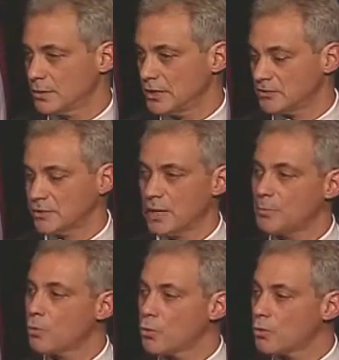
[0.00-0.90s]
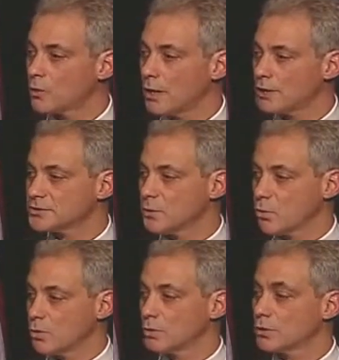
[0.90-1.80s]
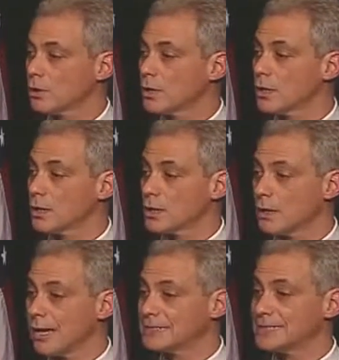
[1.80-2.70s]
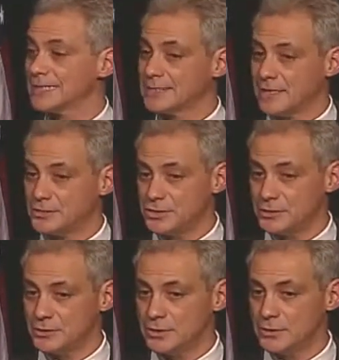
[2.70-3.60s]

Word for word: It's a type of world-class world class attention